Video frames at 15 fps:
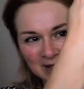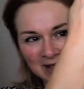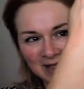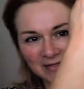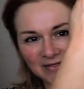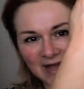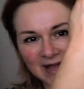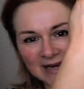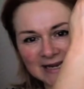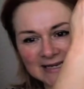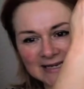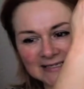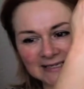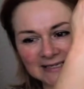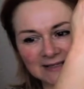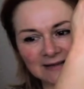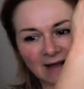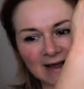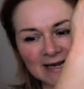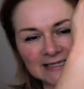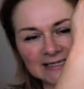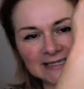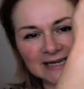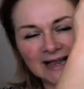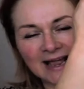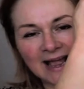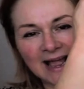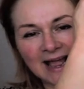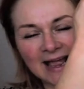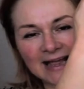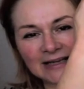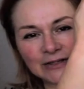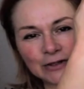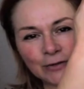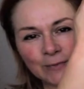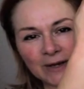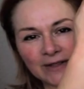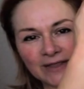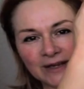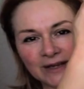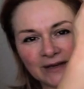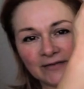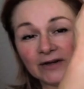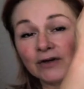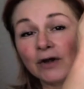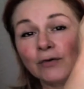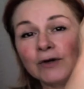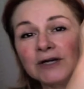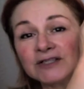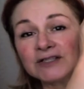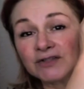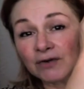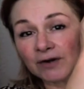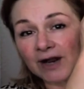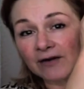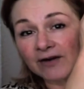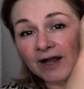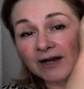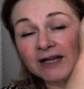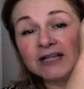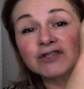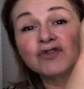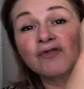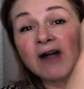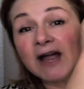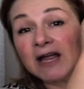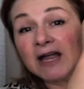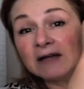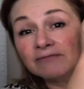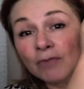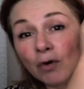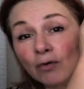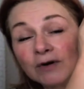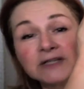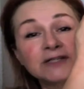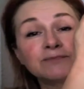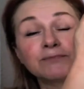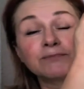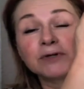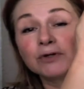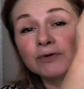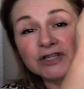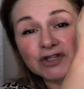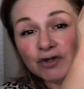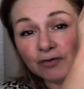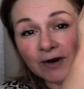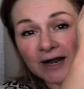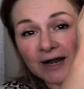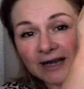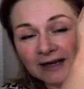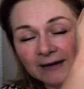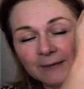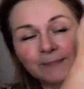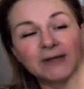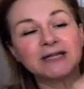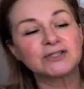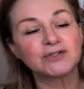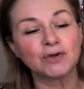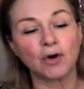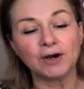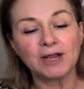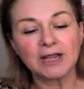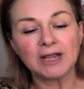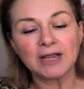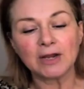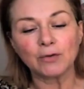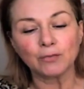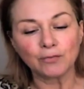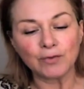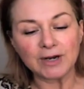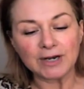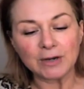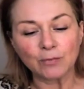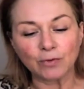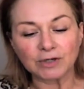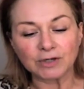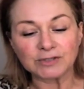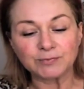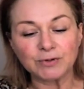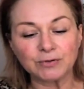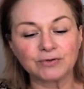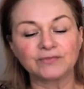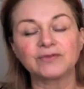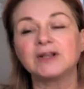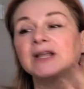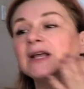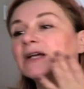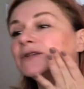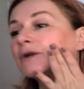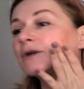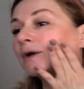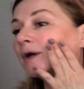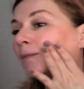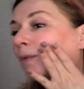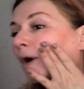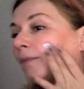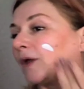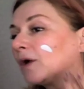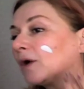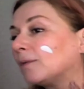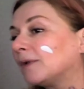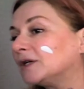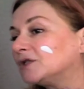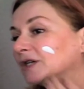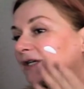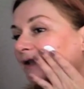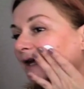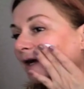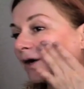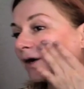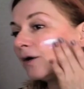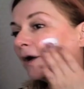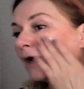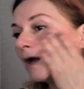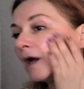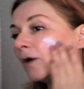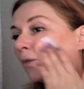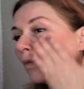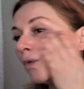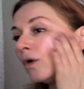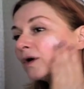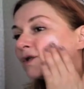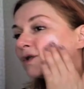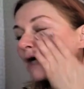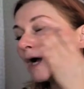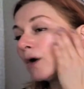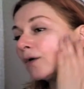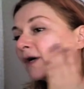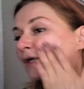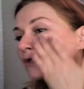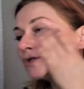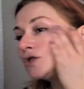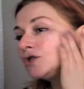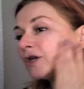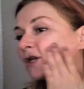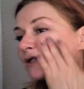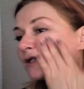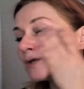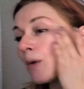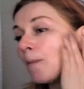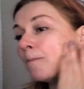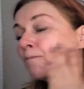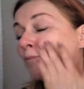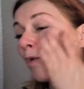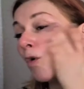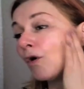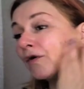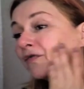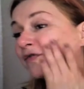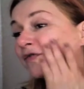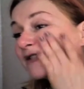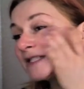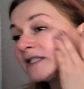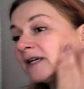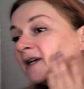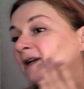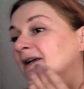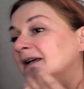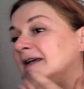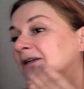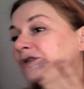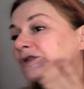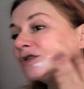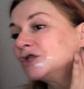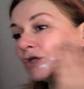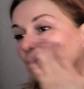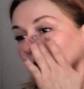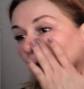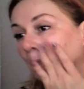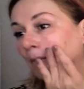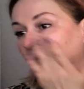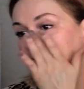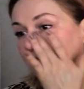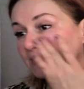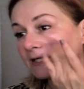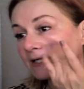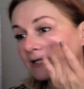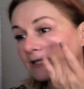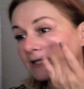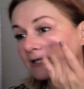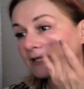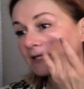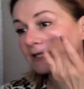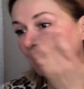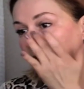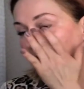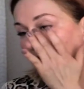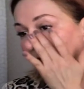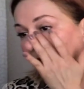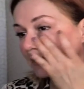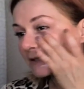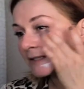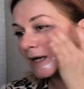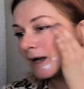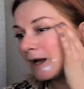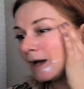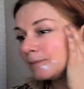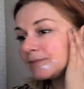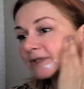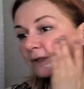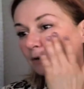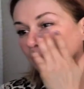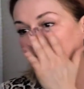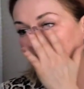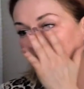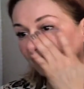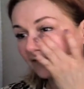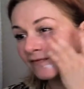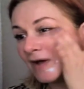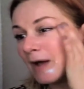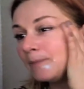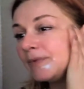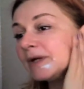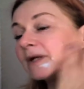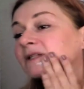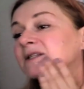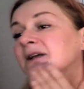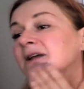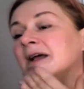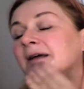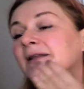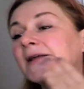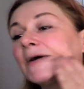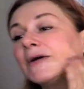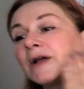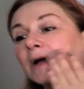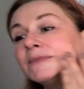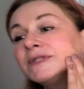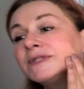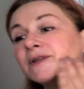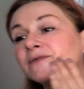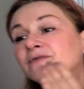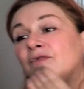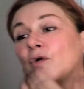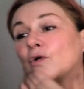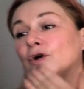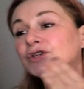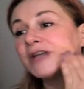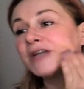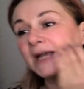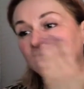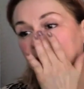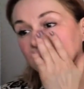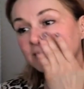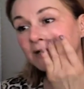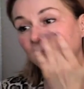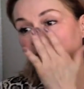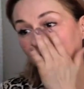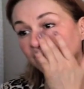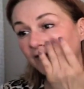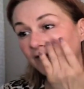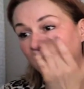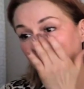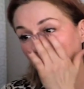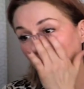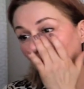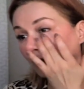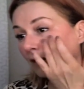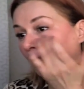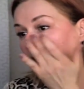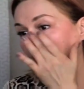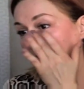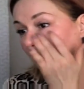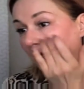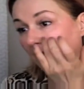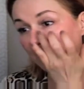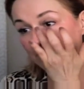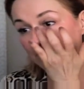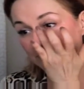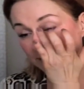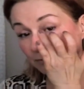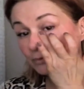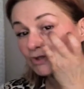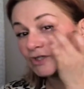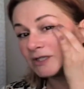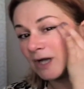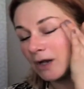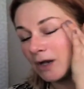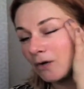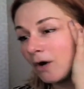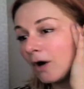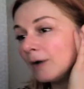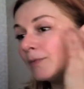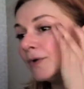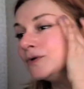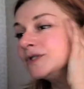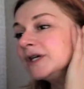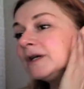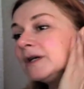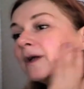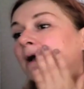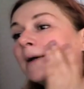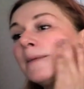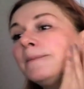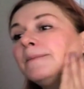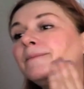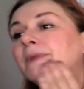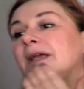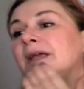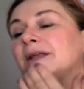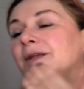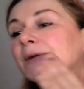That is light. And you may think of it, no, it's not, Ariane, it's gray, or it's bluish gray, but it's not. It really works beautifully. So I'm going to pop that on my cheek there, and watch how it just morphs into my skin tone. It's absolutely fabulous. Now, it comes in 4 shades: fair, light, which is the color I'm using, medium,